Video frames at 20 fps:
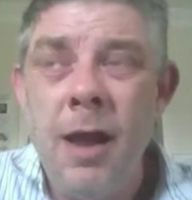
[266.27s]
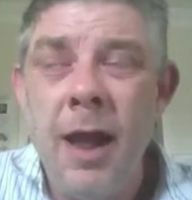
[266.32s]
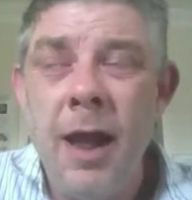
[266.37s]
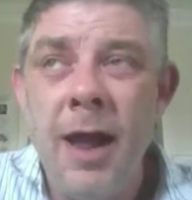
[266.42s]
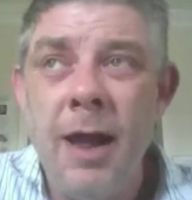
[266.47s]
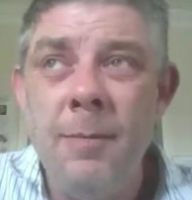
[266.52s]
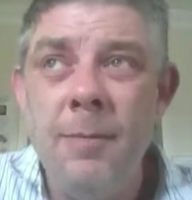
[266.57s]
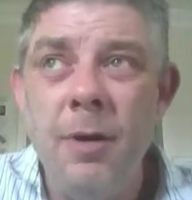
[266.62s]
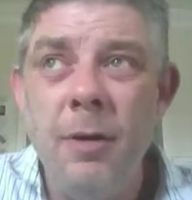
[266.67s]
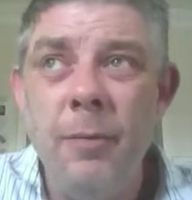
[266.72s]

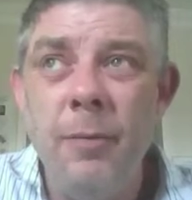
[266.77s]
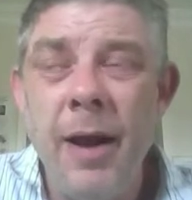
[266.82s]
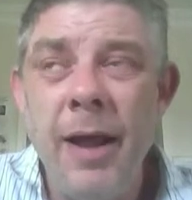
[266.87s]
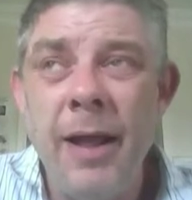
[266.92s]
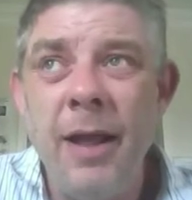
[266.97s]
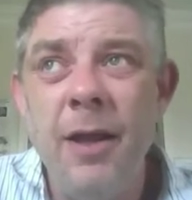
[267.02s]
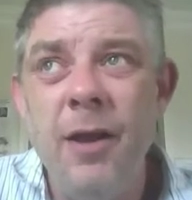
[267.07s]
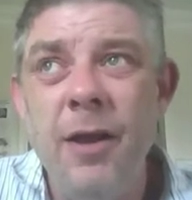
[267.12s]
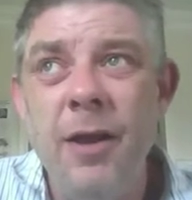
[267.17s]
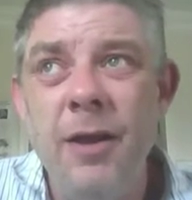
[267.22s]
I
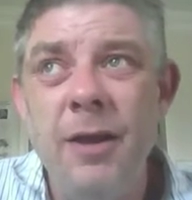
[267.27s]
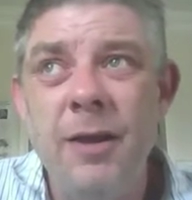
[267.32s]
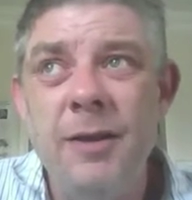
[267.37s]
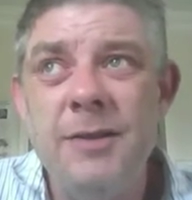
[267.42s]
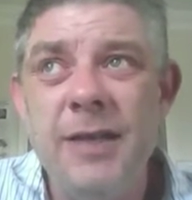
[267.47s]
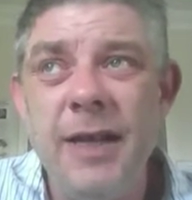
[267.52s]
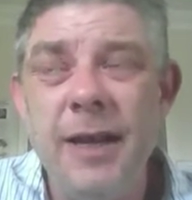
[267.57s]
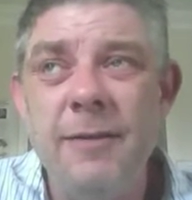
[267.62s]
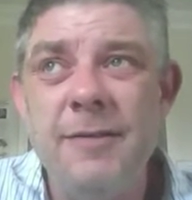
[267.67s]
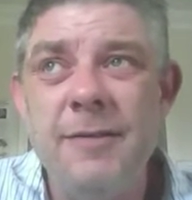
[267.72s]
rang her
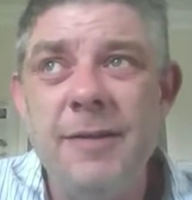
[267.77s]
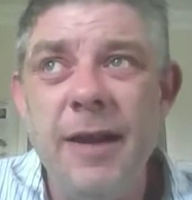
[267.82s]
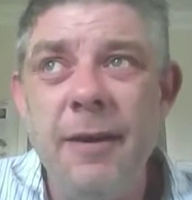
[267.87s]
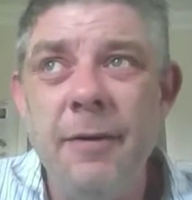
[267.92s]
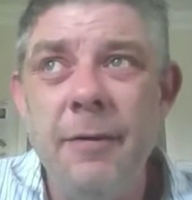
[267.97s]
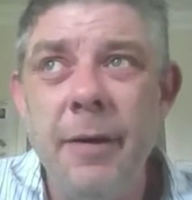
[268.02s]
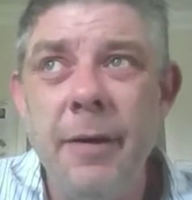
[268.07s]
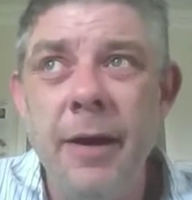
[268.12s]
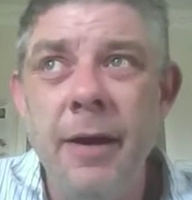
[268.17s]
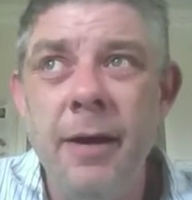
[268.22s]

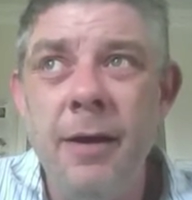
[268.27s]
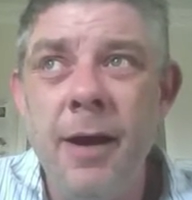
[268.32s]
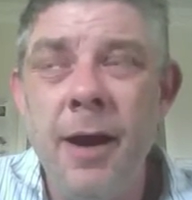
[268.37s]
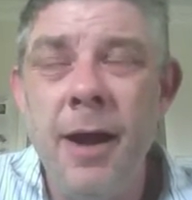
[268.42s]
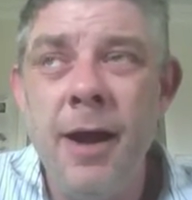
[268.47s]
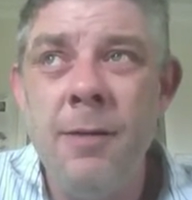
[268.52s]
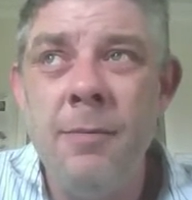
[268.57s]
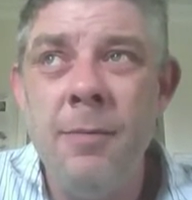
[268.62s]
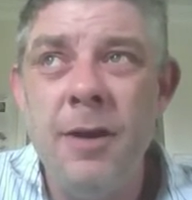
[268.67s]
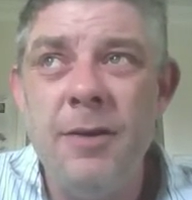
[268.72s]
secretary,
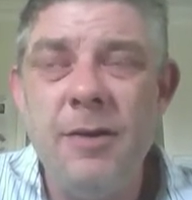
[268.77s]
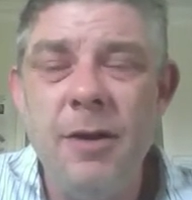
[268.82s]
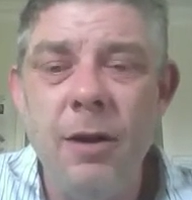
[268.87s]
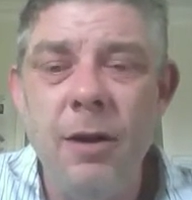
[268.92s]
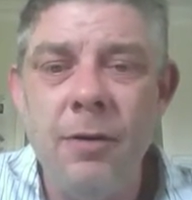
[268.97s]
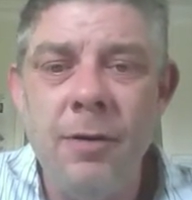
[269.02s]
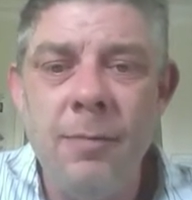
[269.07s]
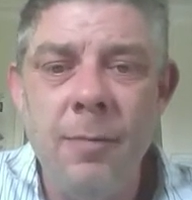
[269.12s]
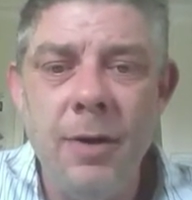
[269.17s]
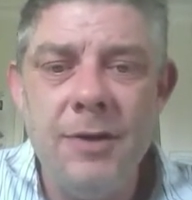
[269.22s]
I
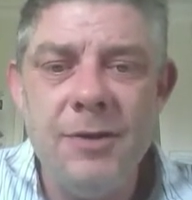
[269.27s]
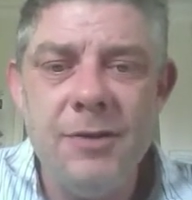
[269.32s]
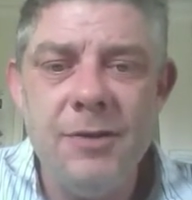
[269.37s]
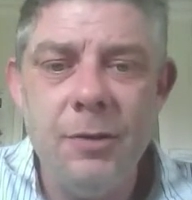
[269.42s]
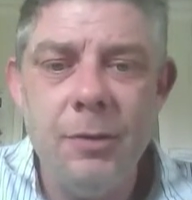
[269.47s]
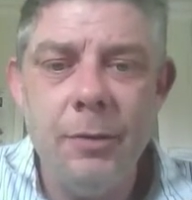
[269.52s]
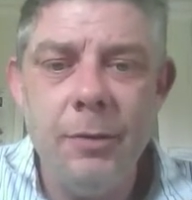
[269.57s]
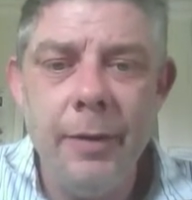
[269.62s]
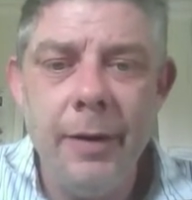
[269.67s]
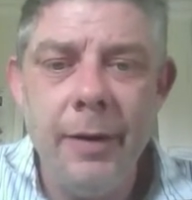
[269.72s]
told her my
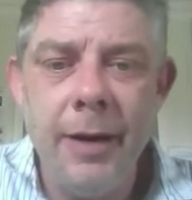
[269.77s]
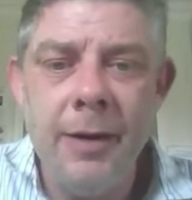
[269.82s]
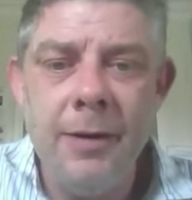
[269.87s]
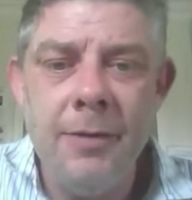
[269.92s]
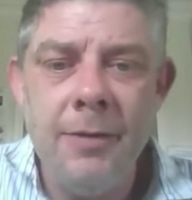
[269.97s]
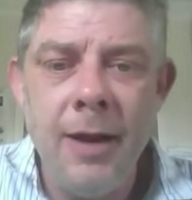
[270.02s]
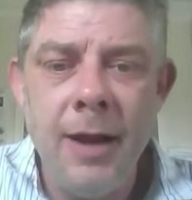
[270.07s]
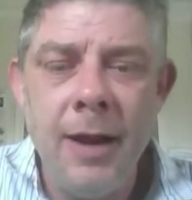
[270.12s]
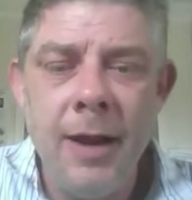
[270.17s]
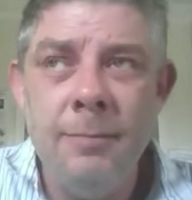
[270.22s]
story,
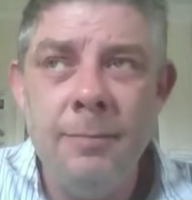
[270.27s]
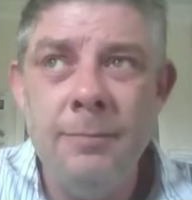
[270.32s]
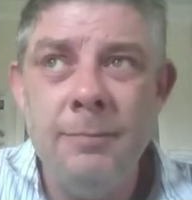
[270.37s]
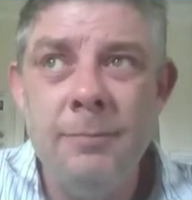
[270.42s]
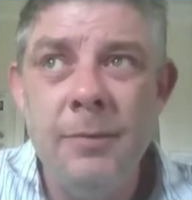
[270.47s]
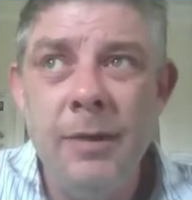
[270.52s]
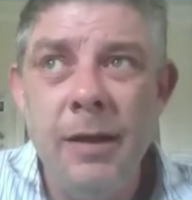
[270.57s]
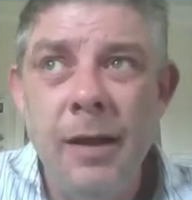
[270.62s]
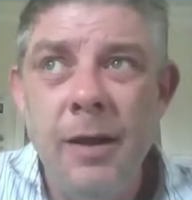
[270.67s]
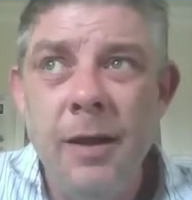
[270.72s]
and
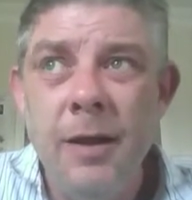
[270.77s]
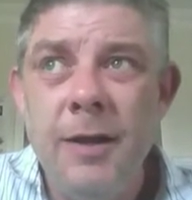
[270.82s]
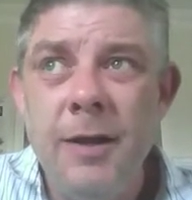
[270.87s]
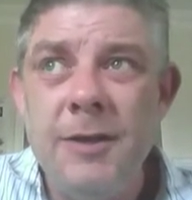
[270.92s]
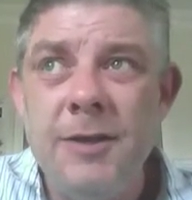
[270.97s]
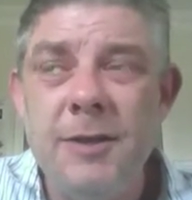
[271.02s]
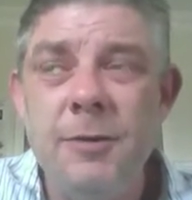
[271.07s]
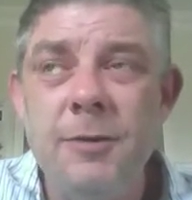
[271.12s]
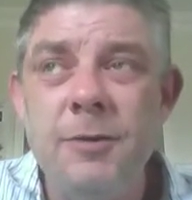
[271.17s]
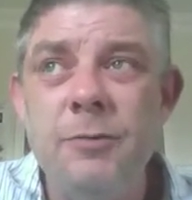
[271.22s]

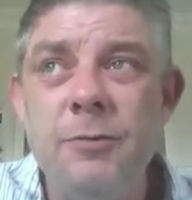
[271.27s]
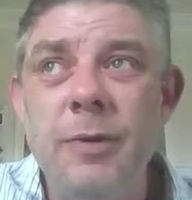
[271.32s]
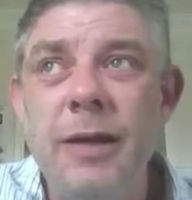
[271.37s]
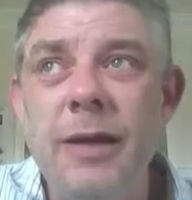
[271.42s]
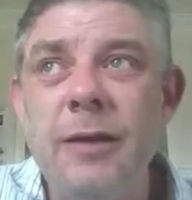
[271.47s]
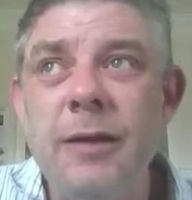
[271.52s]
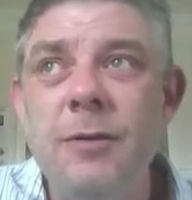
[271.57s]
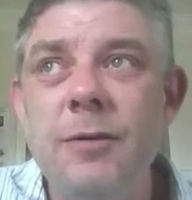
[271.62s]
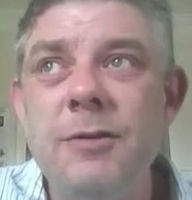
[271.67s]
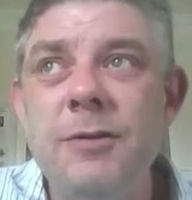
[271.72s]
she was
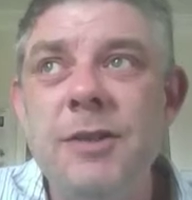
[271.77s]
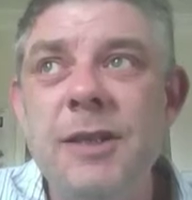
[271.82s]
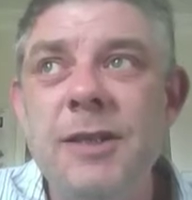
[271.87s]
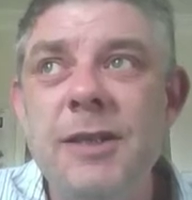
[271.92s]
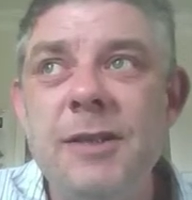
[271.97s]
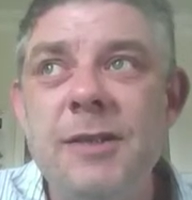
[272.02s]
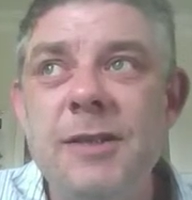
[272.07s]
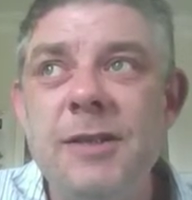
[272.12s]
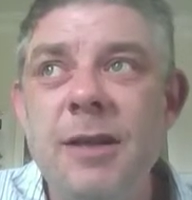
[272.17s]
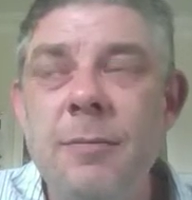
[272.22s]
really good. She
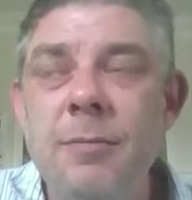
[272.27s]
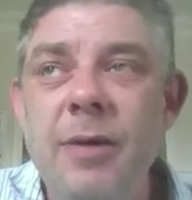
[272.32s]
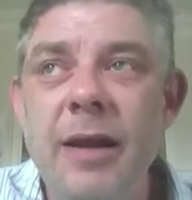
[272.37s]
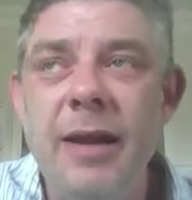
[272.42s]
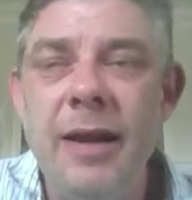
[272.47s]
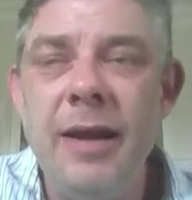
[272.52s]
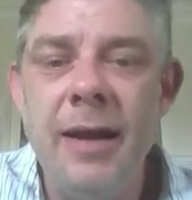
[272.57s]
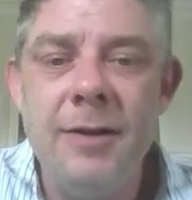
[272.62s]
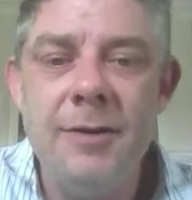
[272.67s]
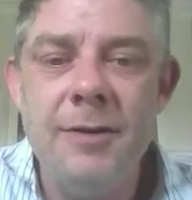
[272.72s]
just
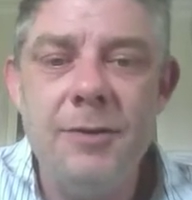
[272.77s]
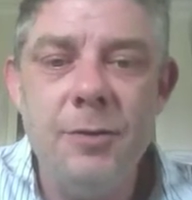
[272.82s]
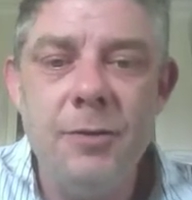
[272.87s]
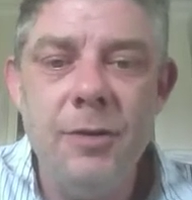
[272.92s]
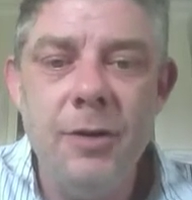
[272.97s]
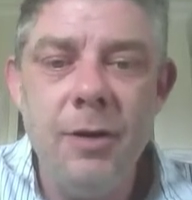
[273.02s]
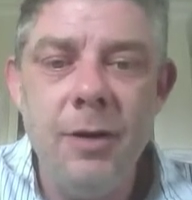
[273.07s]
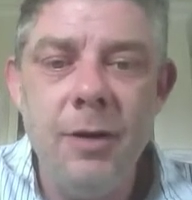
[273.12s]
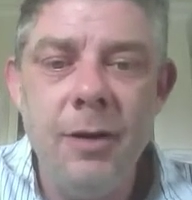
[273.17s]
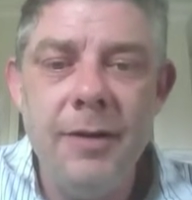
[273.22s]
completely understood
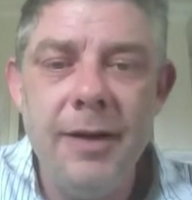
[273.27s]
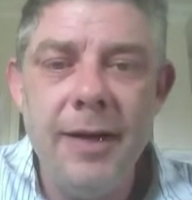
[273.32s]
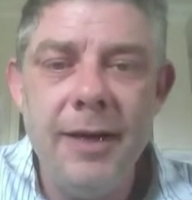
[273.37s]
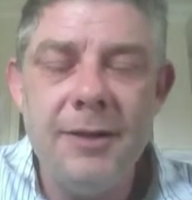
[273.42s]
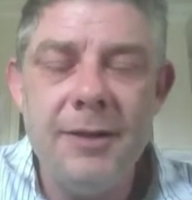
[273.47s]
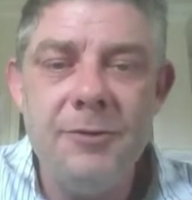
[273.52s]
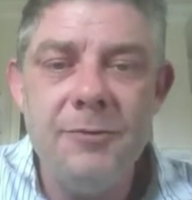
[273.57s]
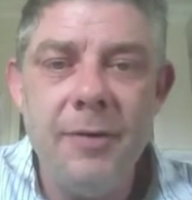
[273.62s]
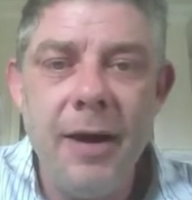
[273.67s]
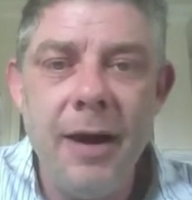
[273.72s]
the
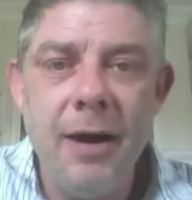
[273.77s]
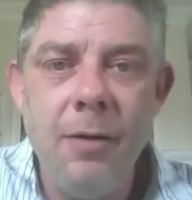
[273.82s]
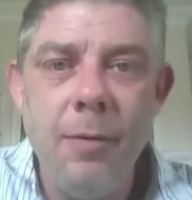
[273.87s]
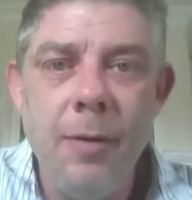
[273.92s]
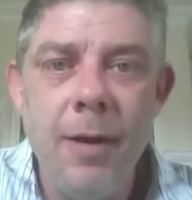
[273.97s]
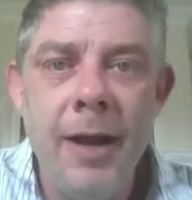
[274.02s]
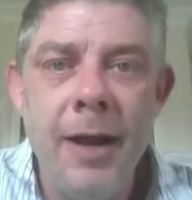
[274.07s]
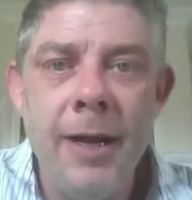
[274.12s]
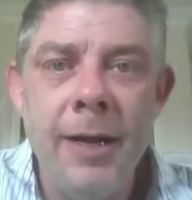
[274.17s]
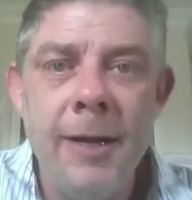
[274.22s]
context straight
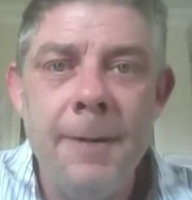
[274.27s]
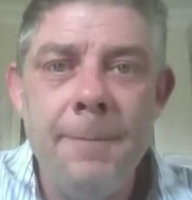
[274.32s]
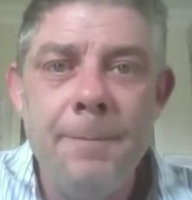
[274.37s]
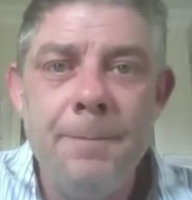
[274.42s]
away,